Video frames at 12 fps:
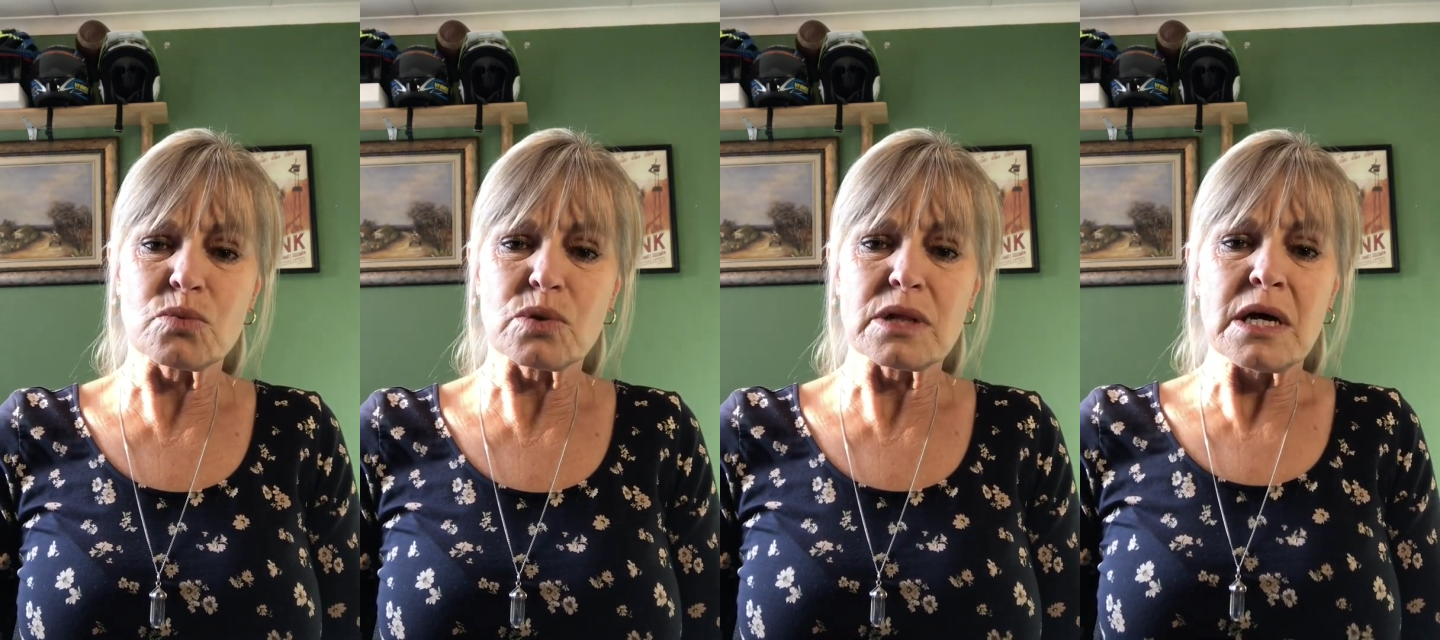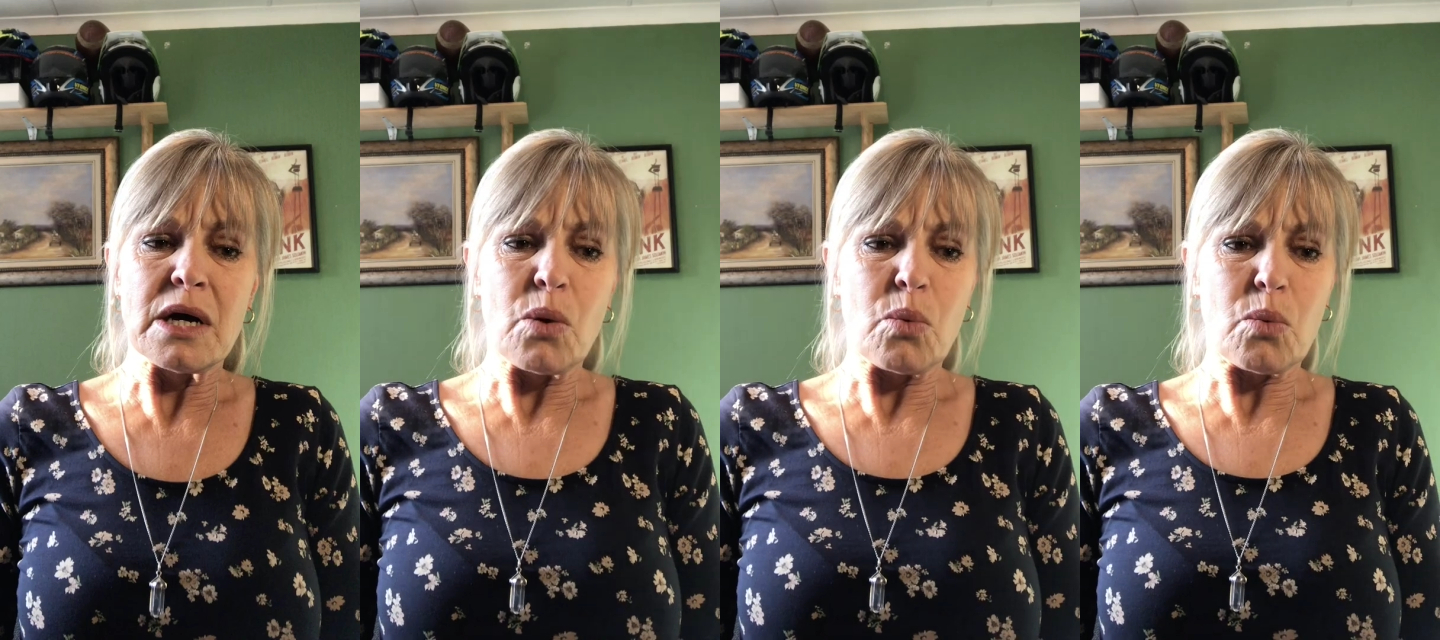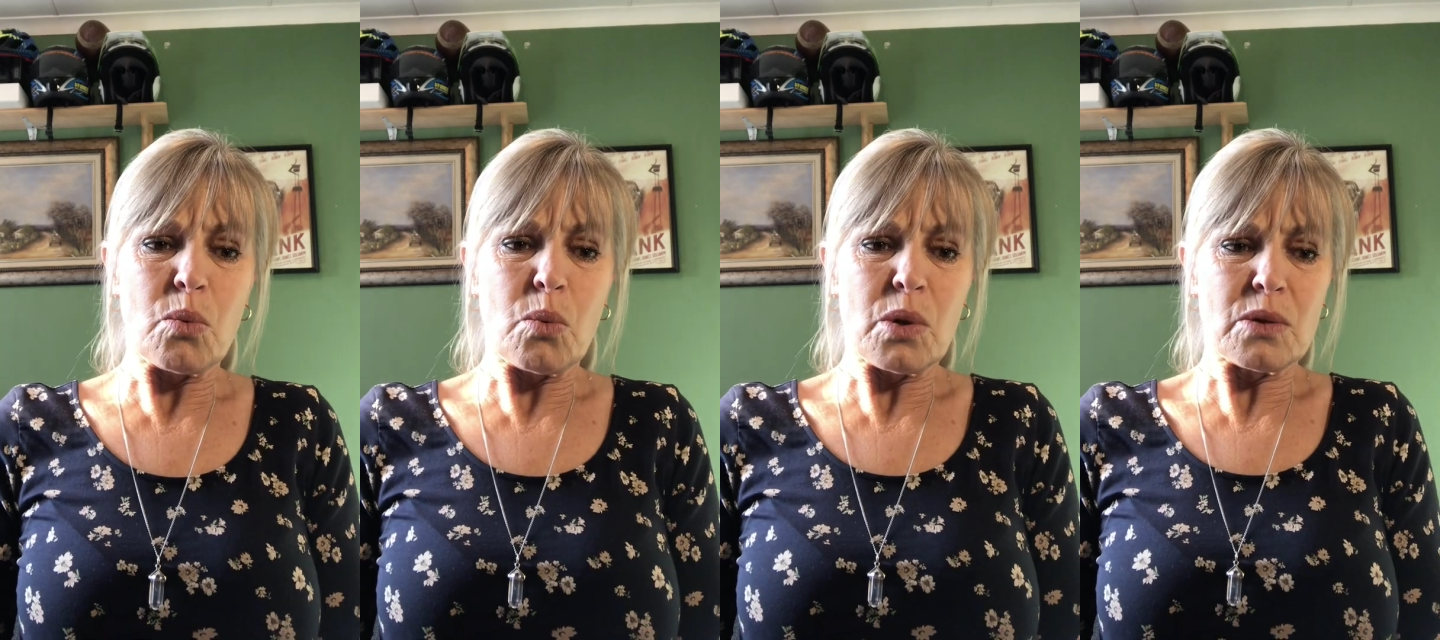will
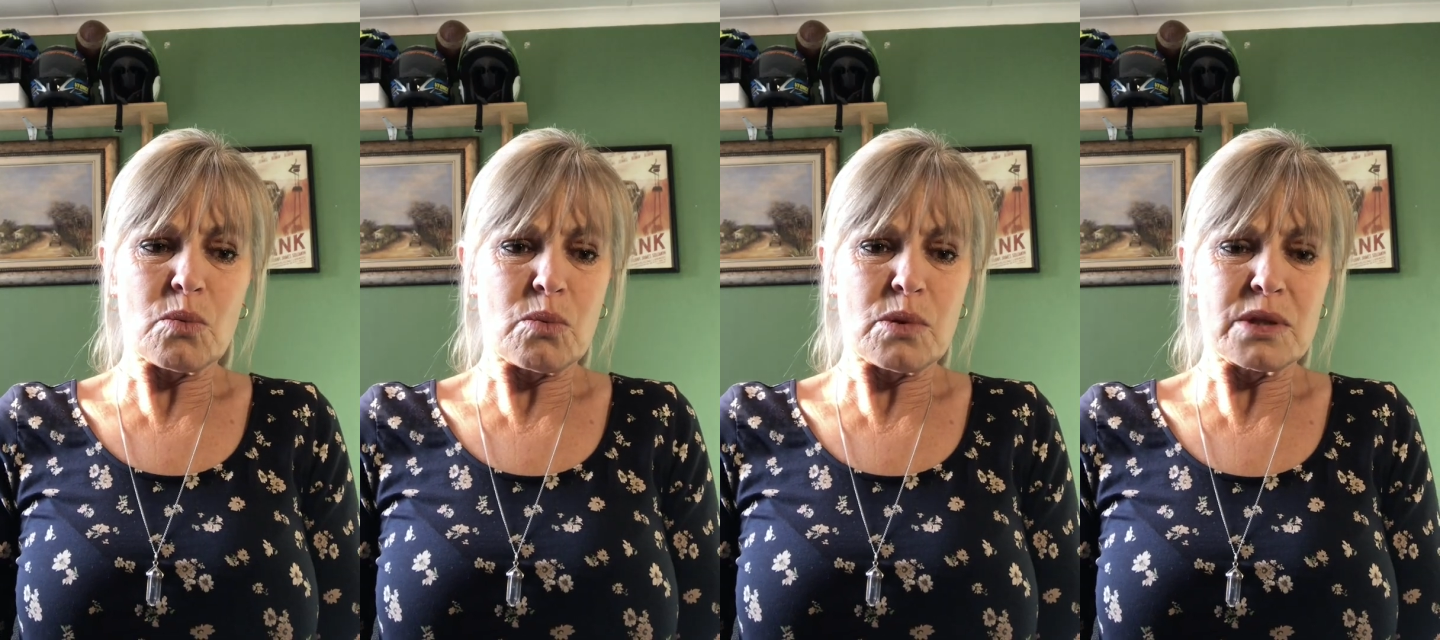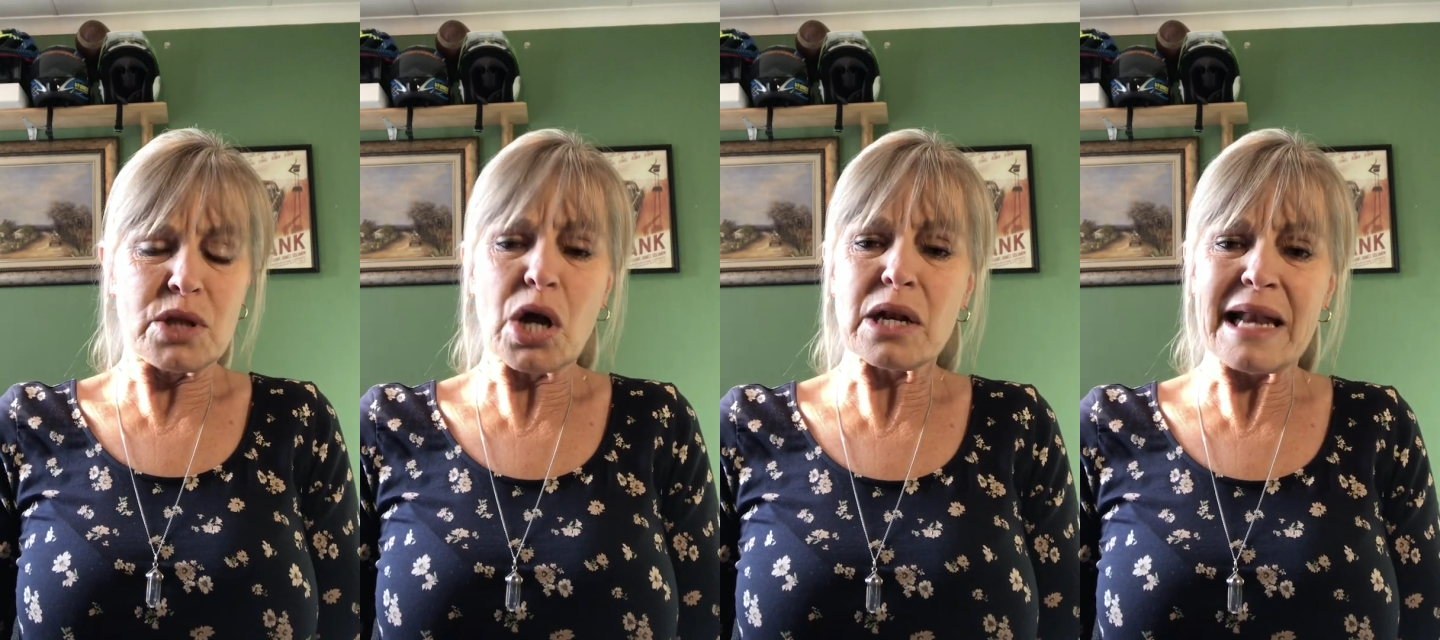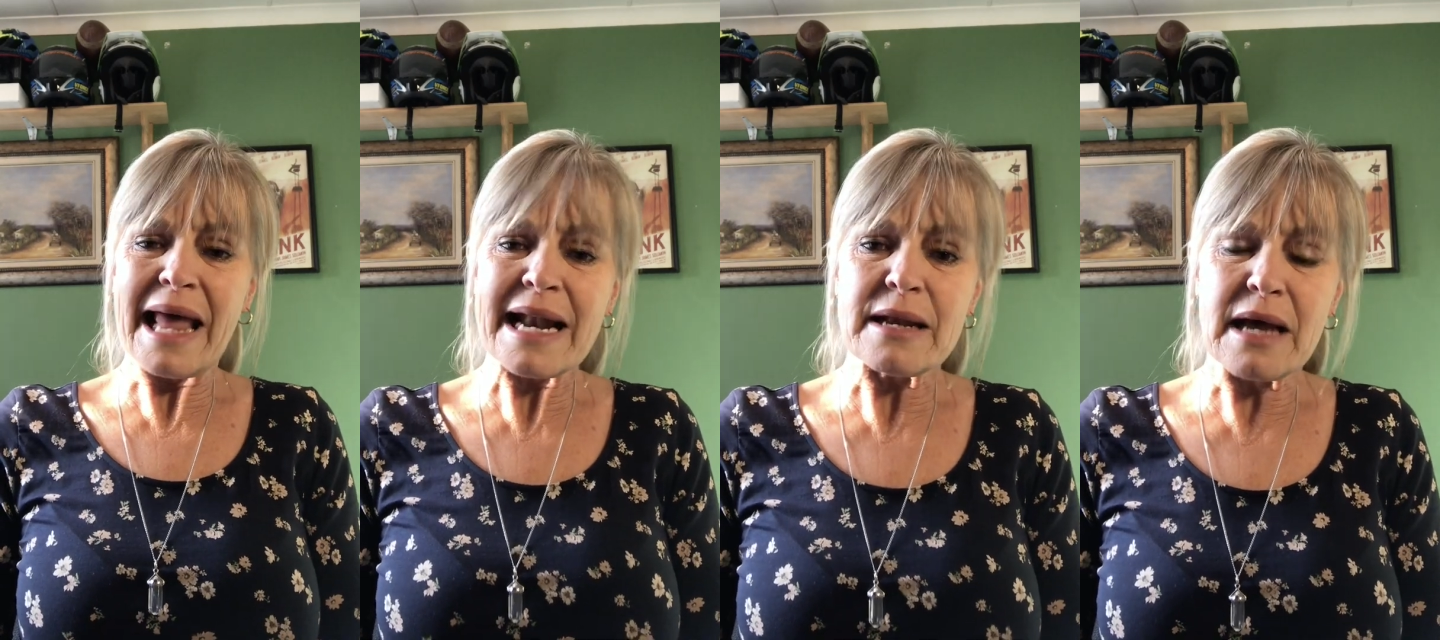not
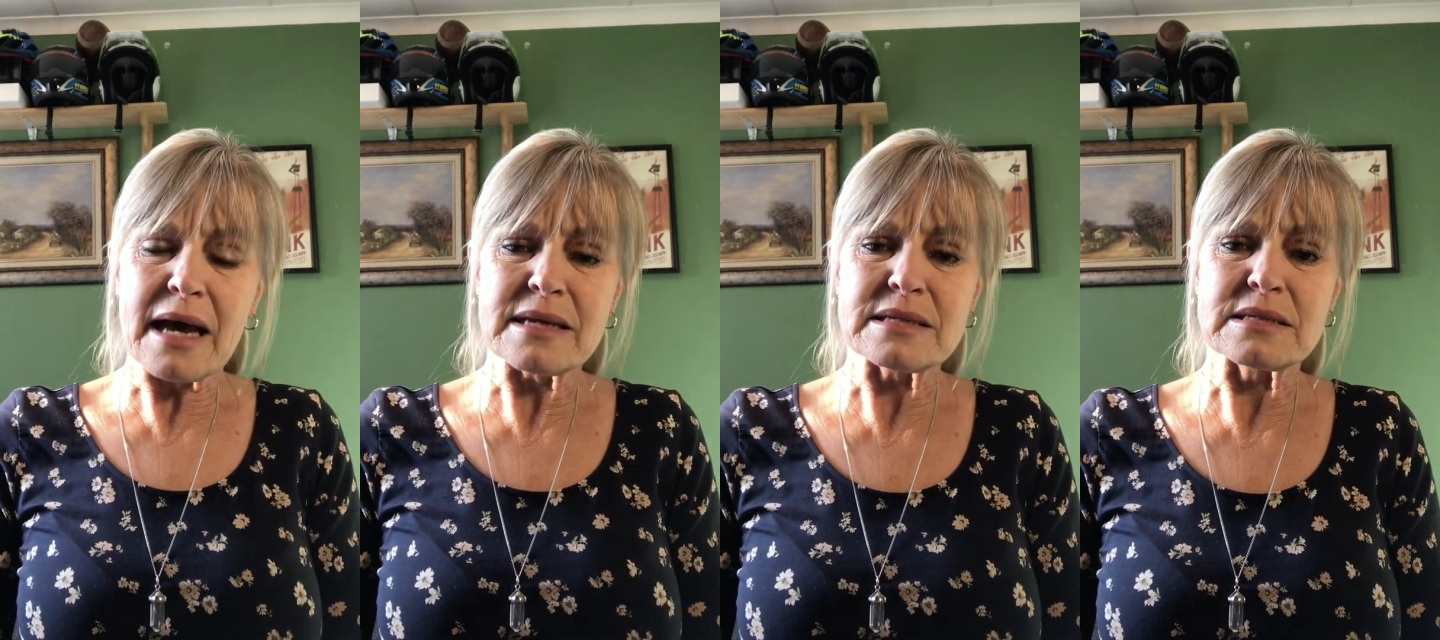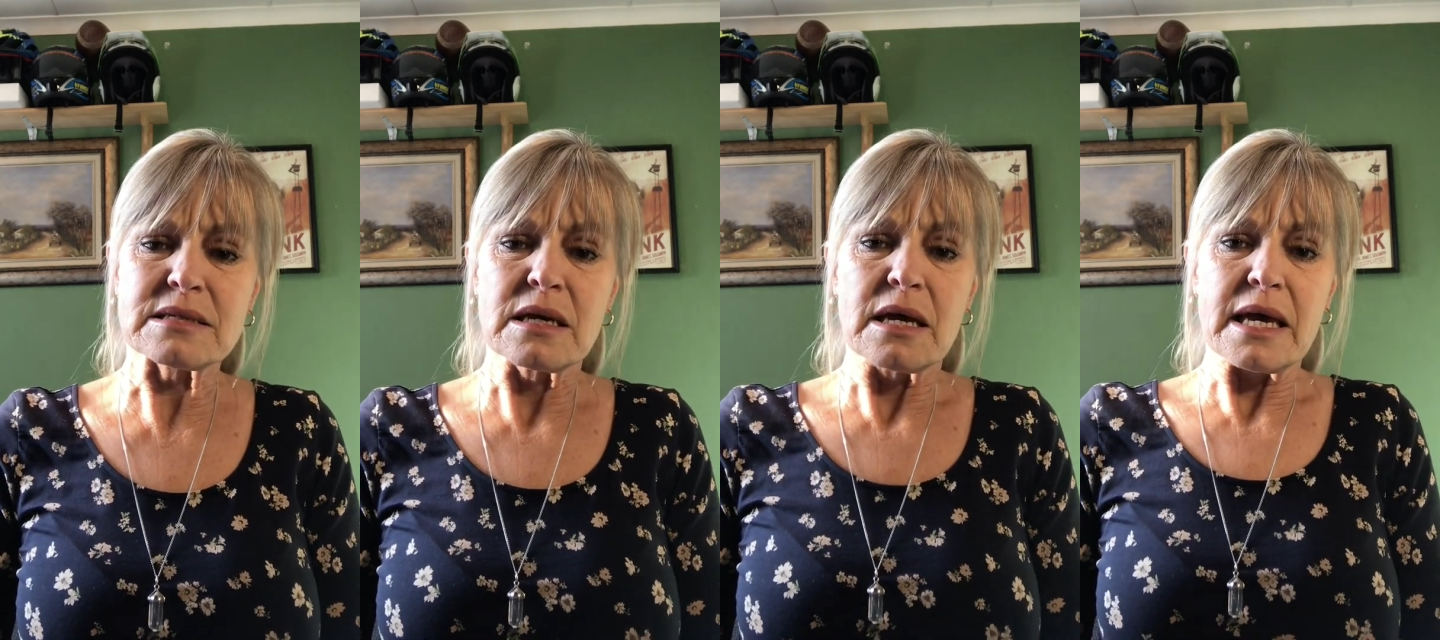let us.